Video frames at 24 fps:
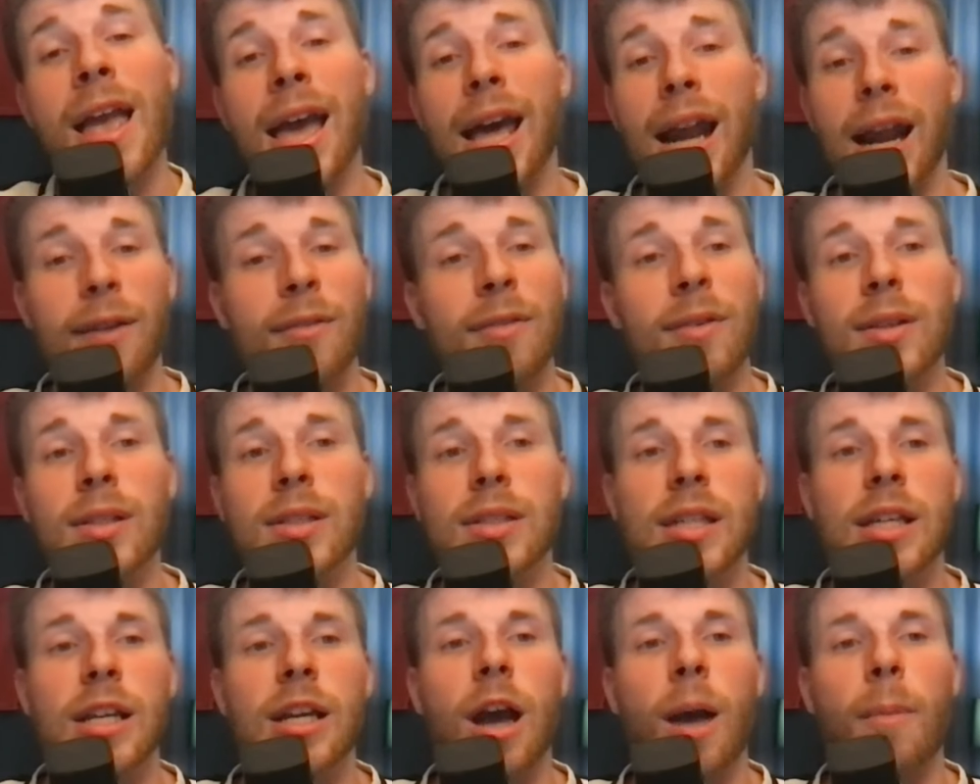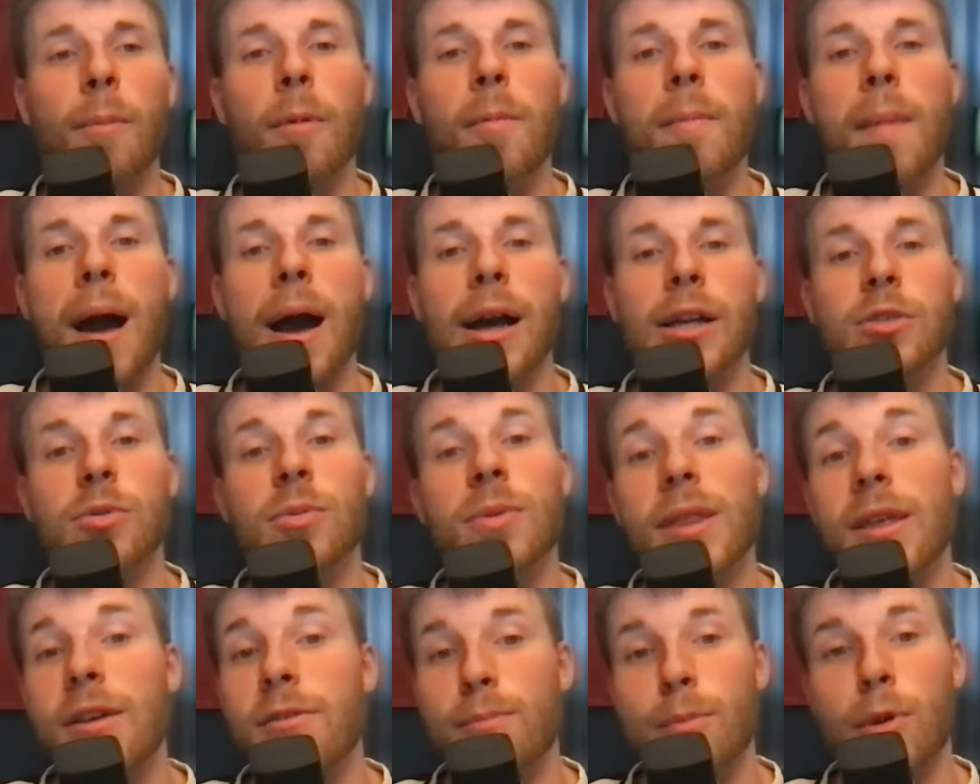And I've even seen a couple mocks
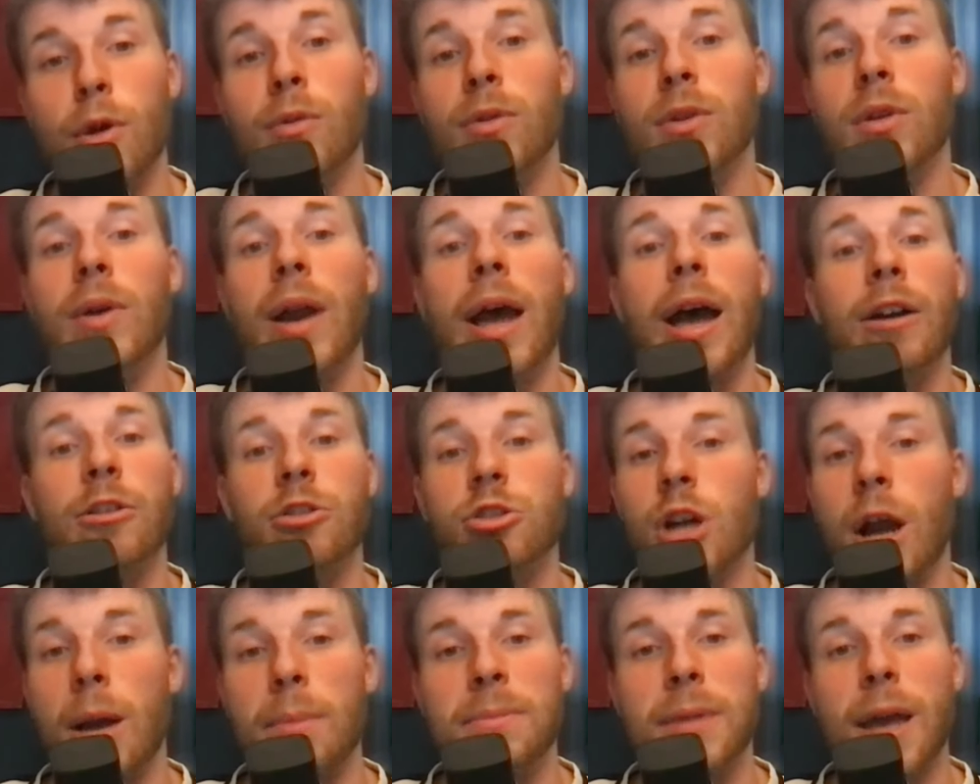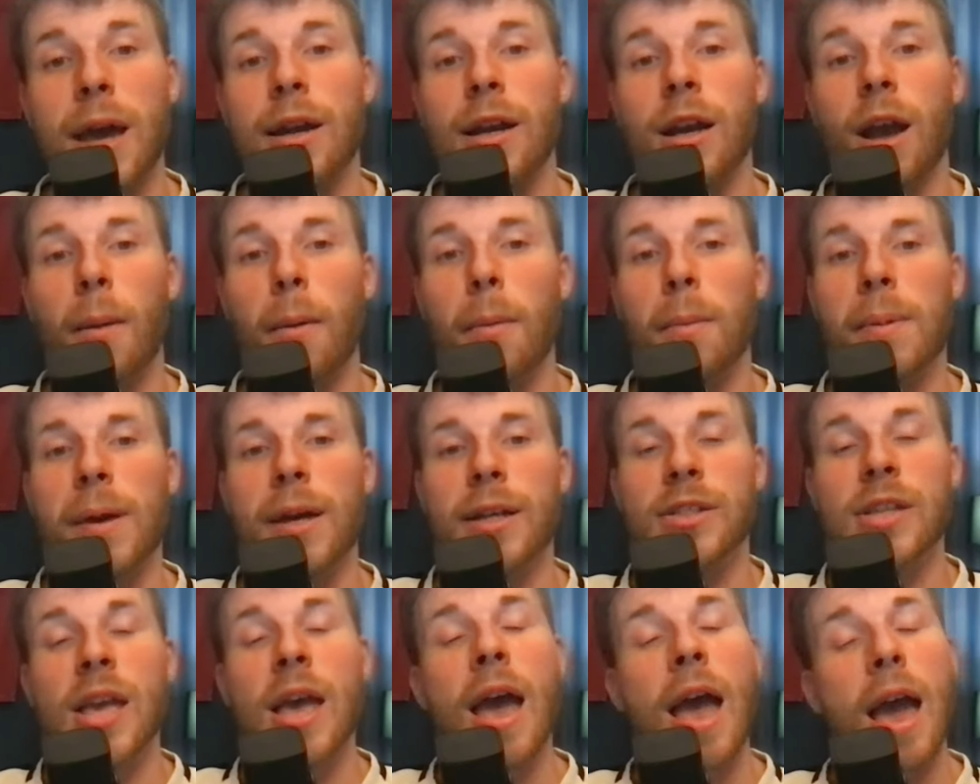where they've moved around, dropped down a couple
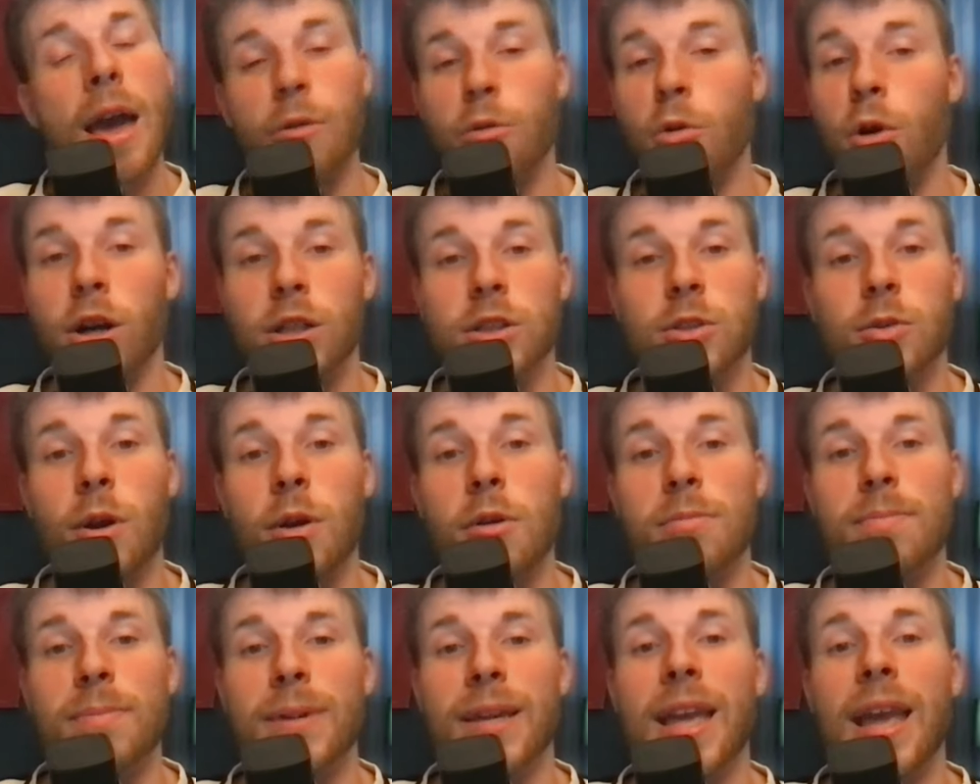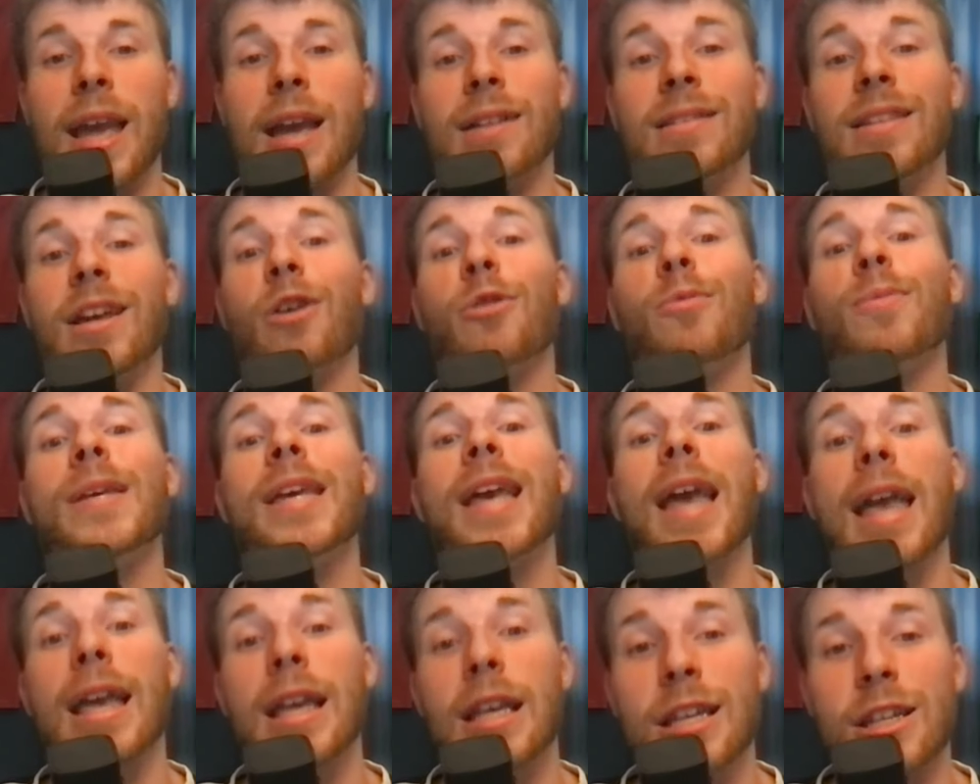picks, and walked away with McCain. That would be
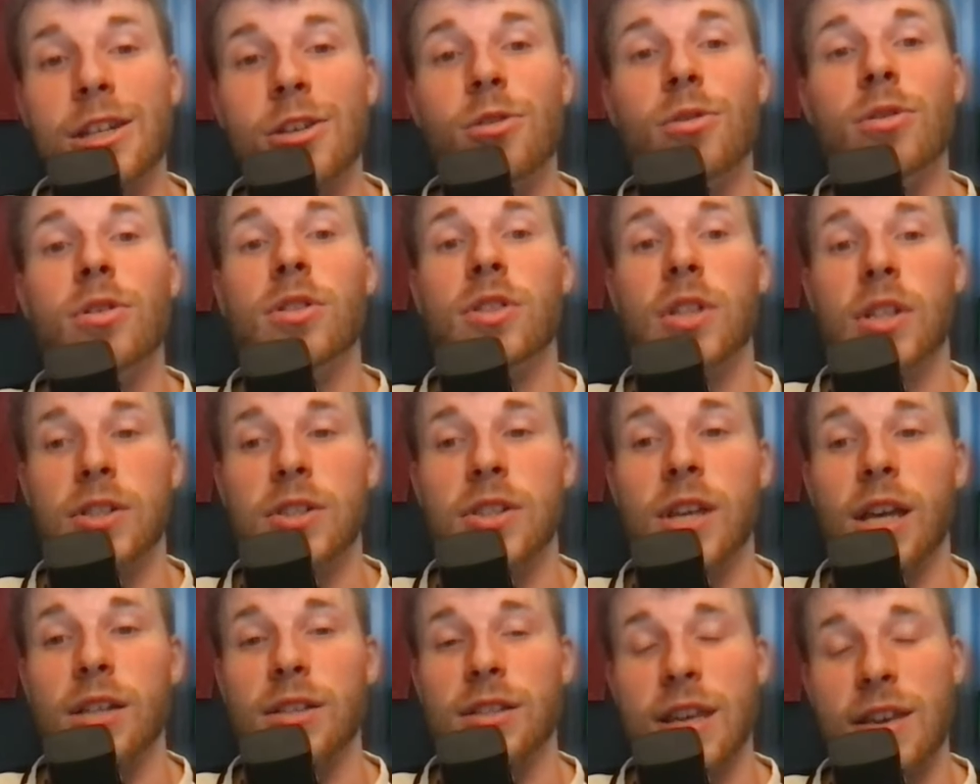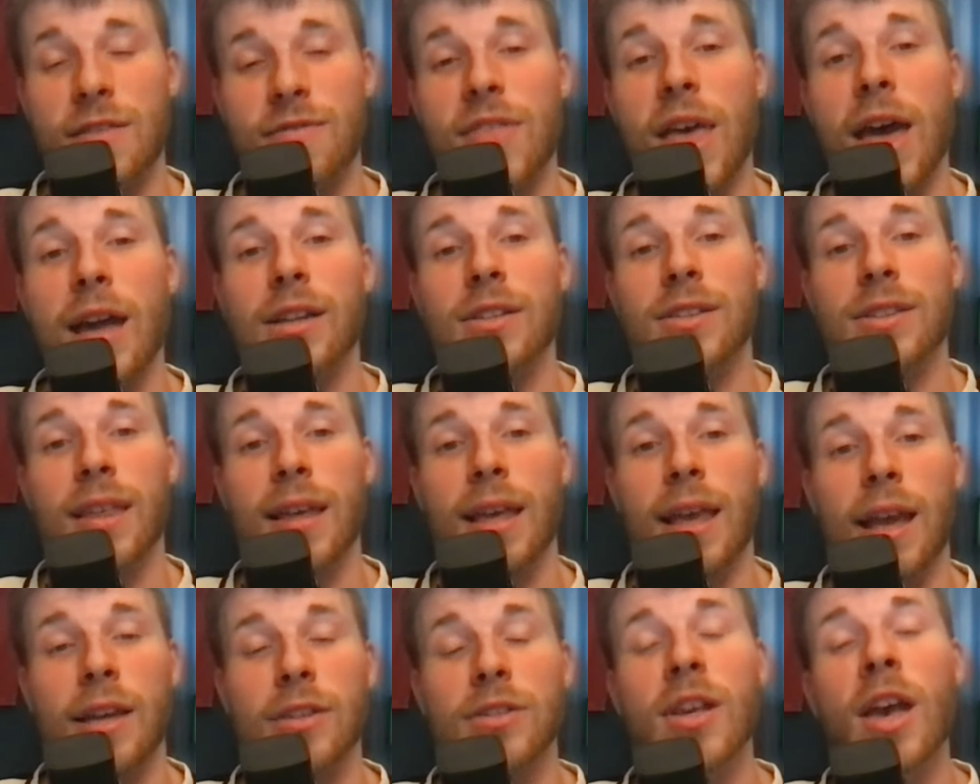a huge success if that is the
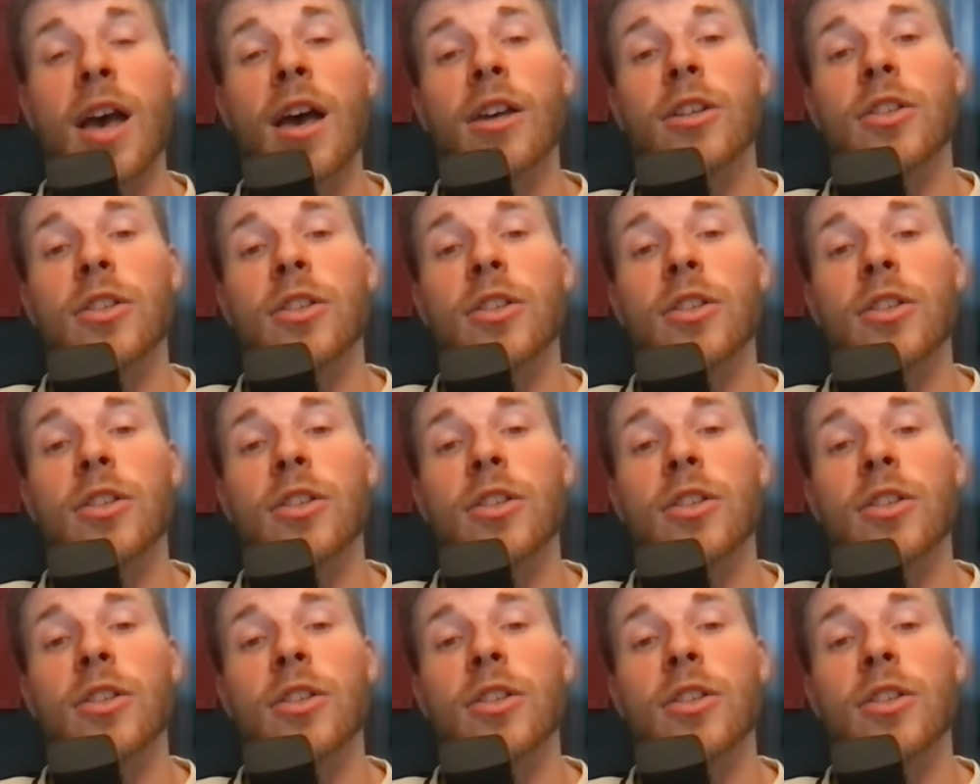case.